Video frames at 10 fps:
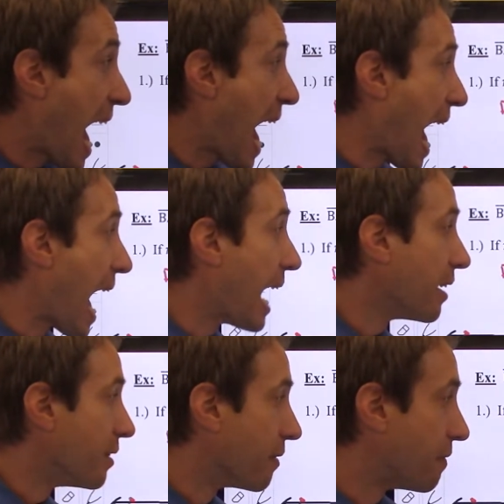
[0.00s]

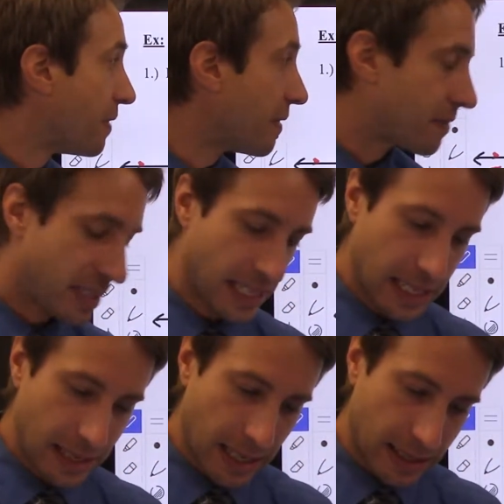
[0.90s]
Add the
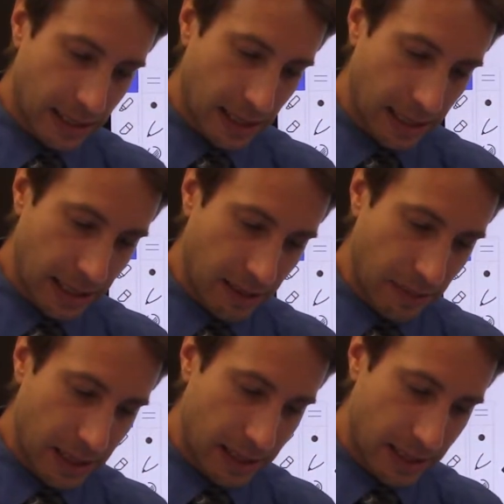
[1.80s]
15, that's going to give
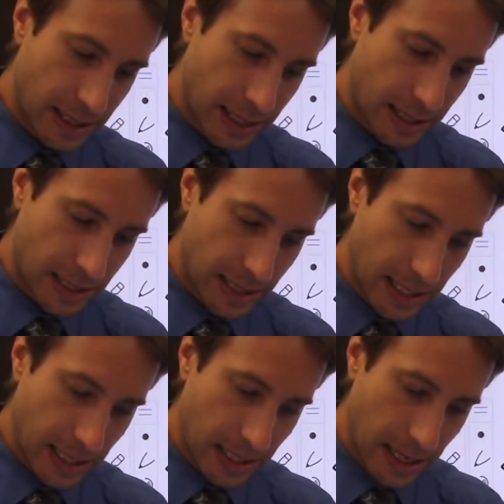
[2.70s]
me
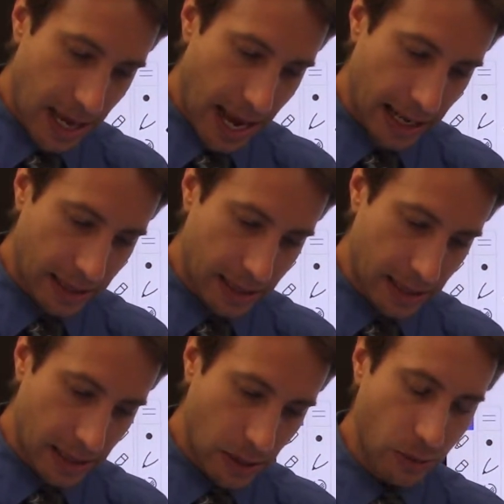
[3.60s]
16x
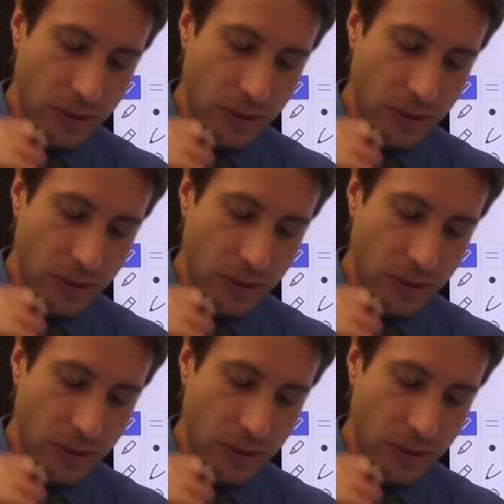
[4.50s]
is equal,